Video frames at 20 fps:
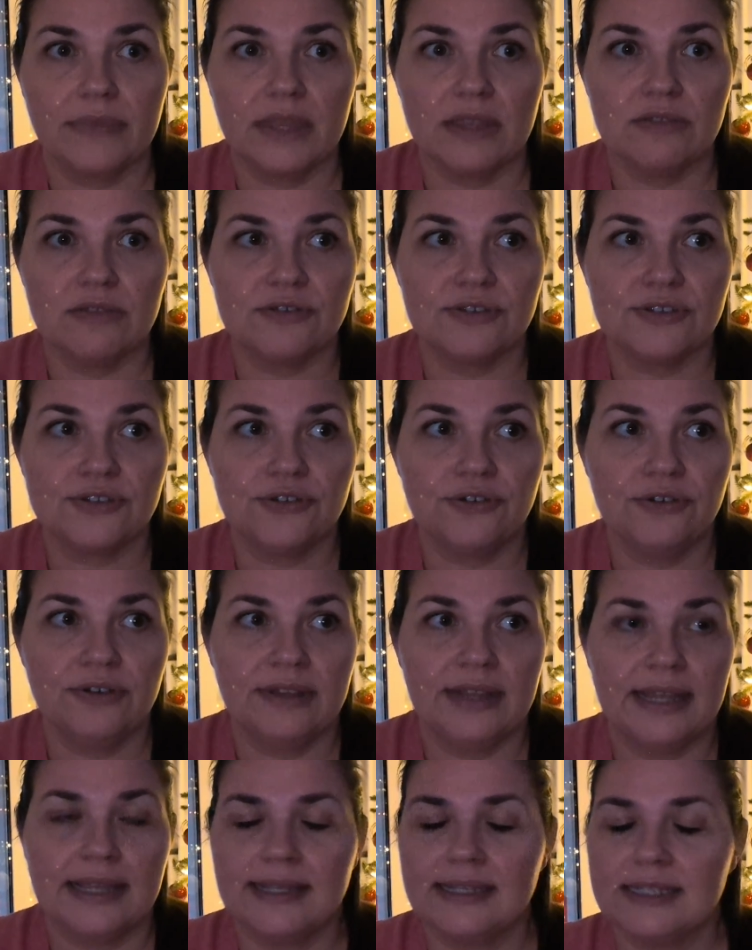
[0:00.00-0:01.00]
There's certain
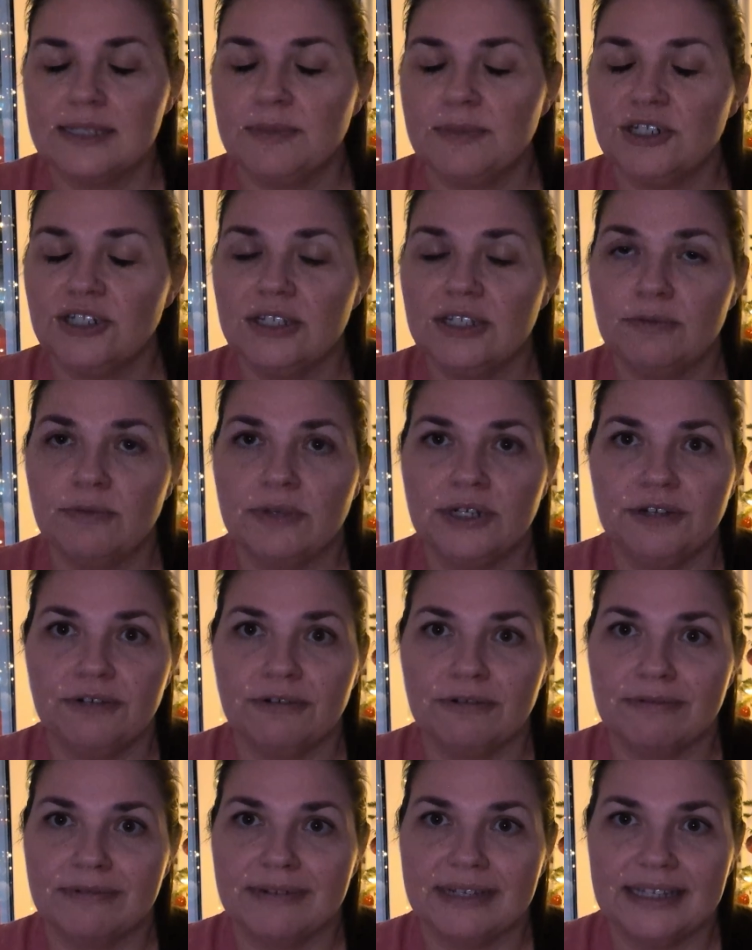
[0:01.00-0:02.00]
things, especially when
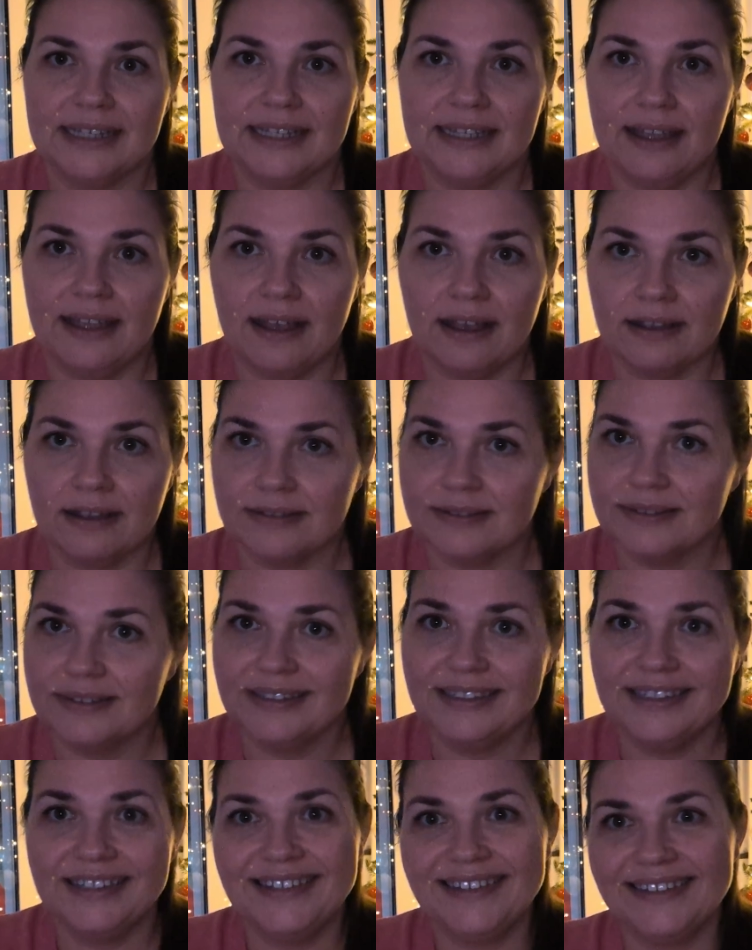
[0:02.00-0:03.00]
you're really young,
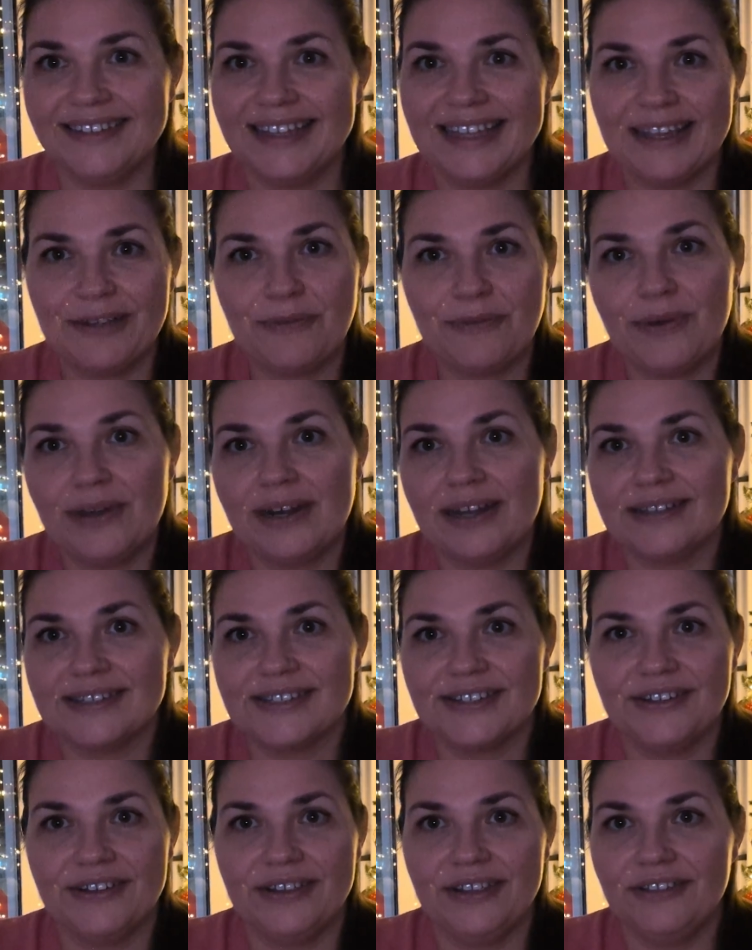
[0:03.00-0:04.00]
like what
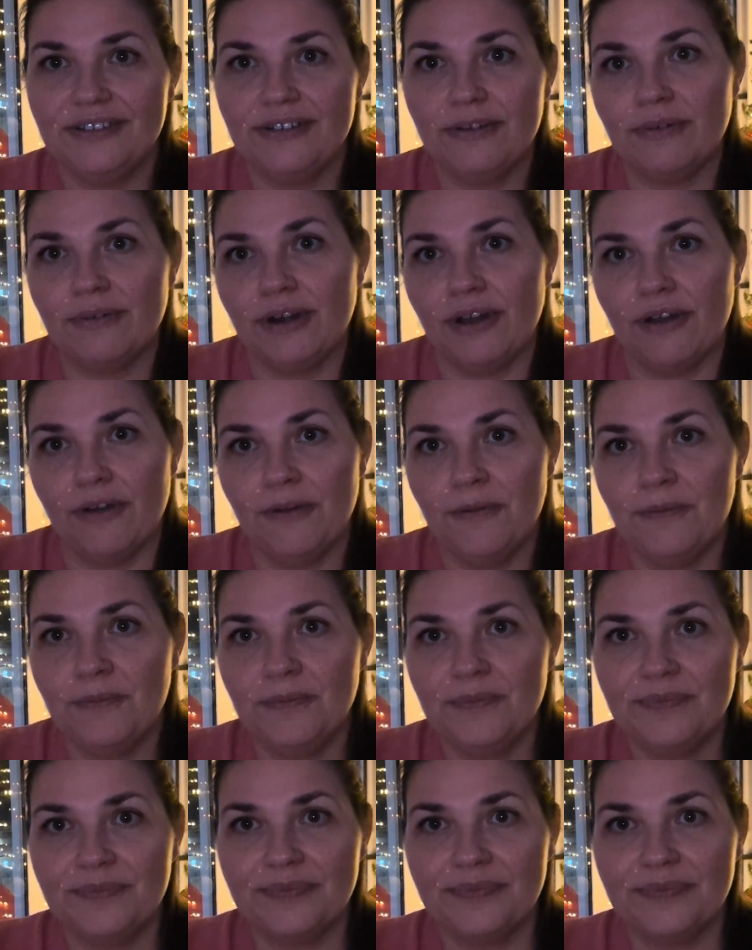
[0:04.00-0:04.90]
else you don't know.